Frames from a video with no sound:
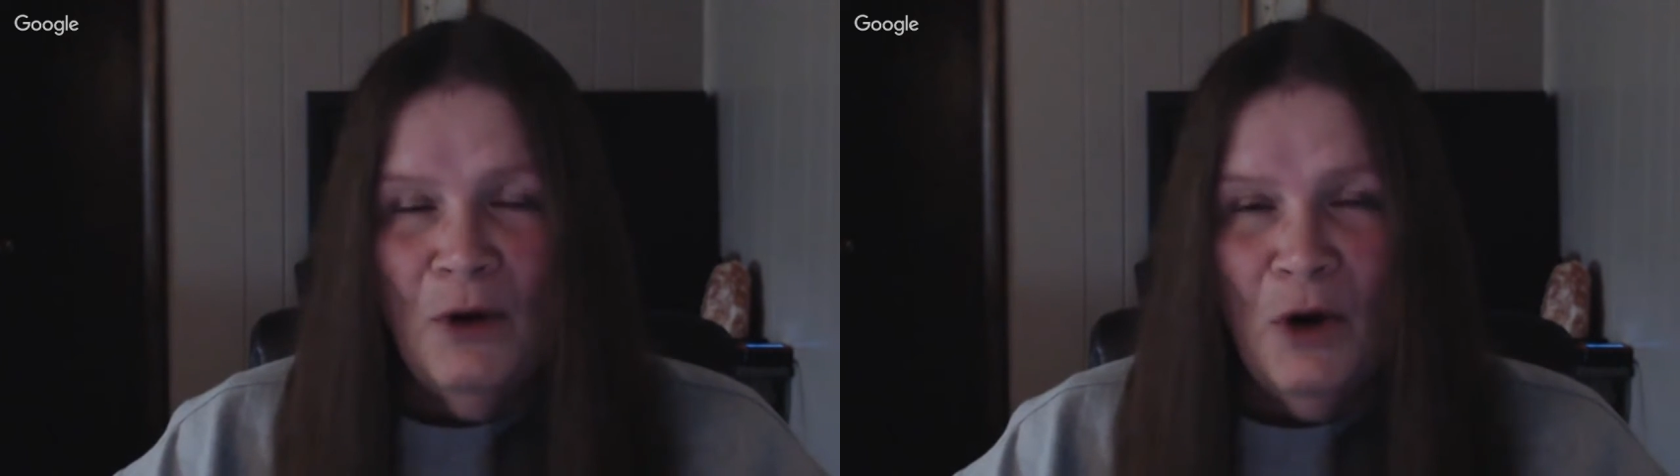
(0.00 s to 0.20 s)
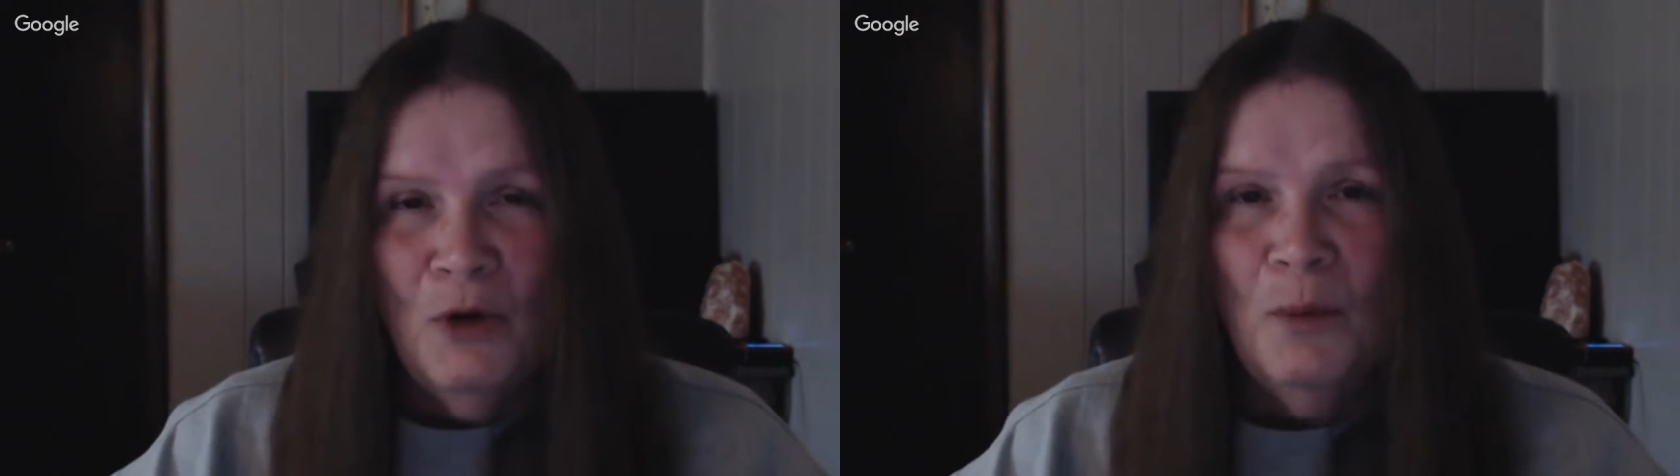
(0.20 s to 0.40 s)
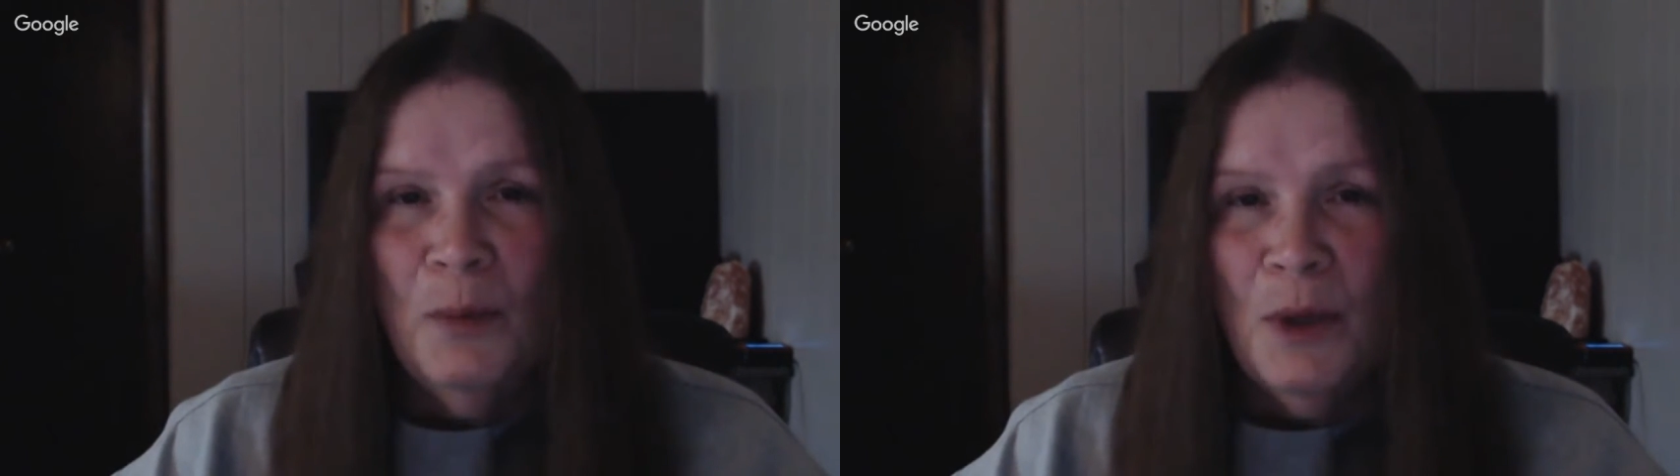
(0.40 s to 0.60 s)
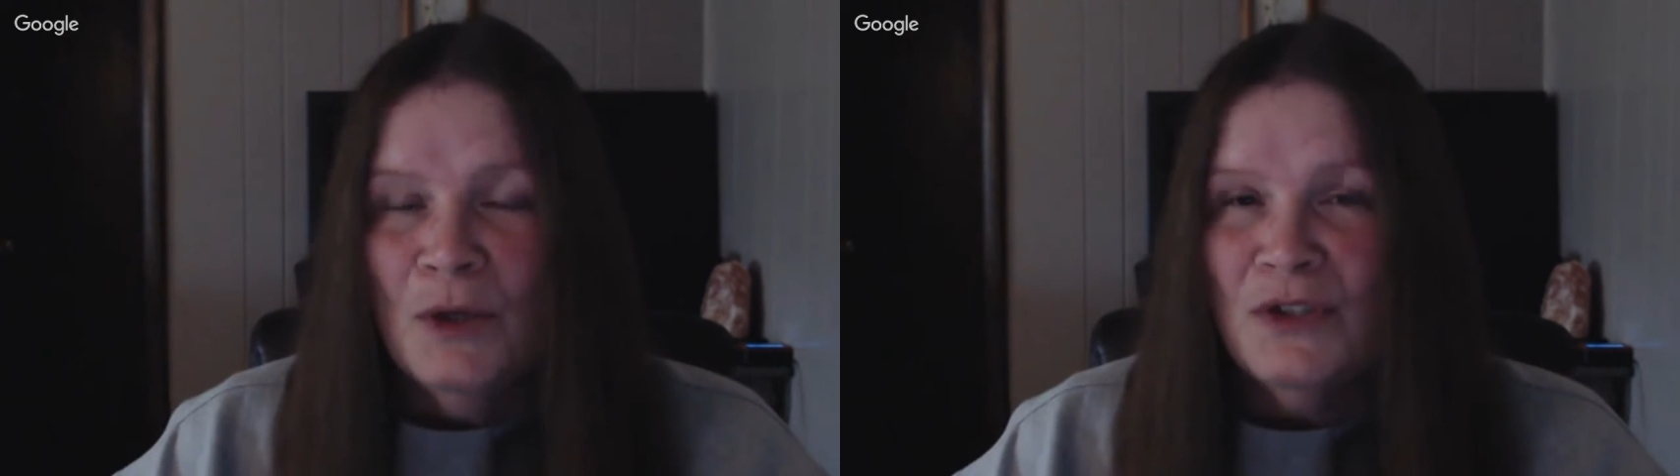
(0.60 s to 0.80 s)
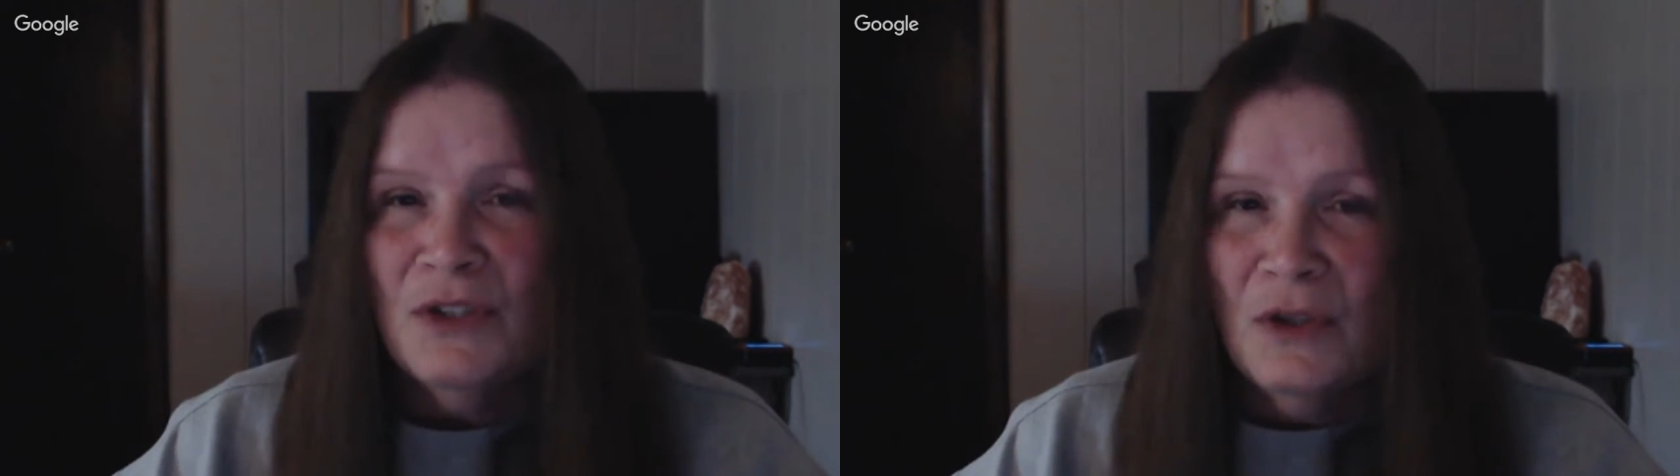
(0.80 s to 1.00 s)
own
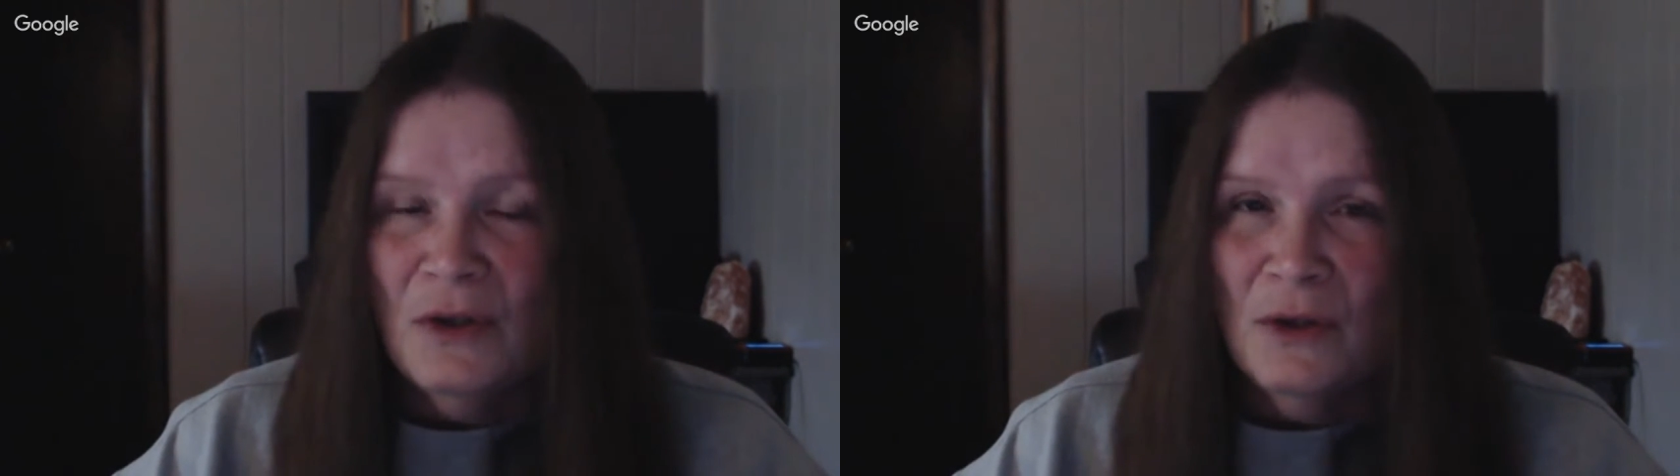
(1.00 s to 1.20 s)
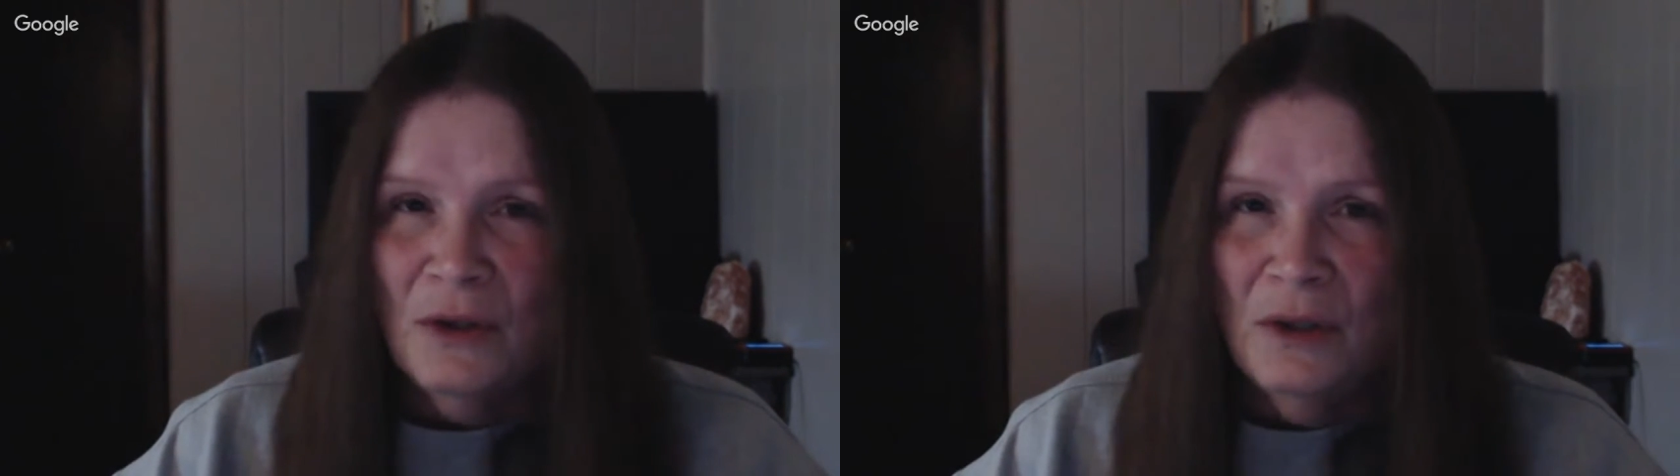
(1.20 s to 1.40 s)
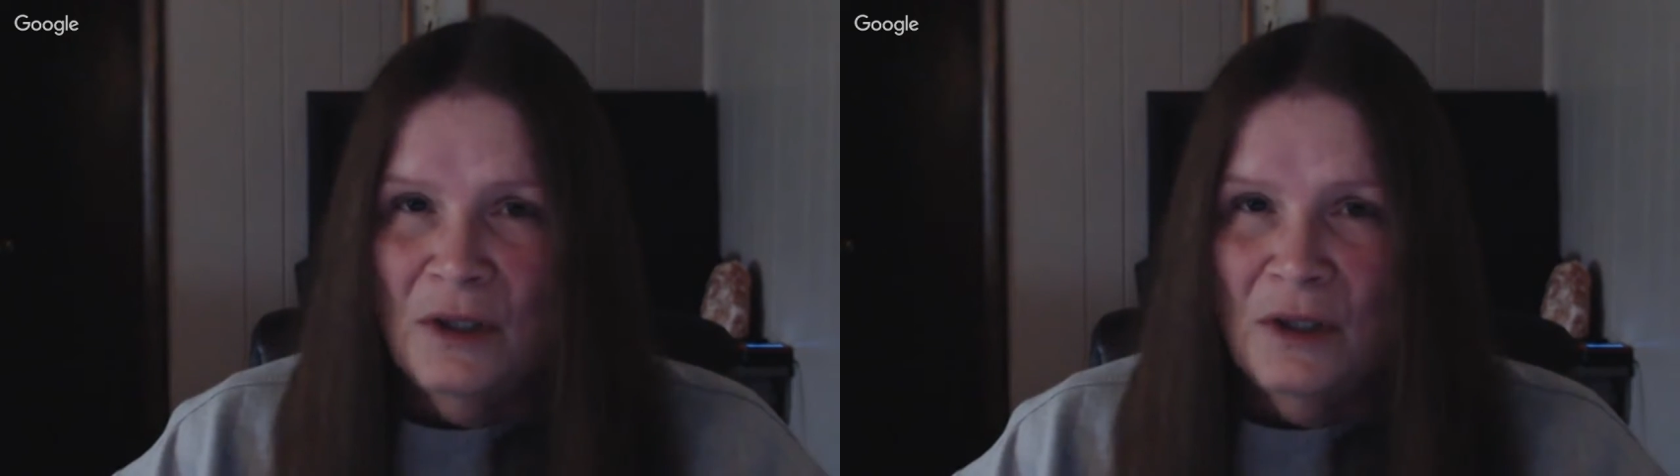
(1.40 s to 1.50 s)
personal,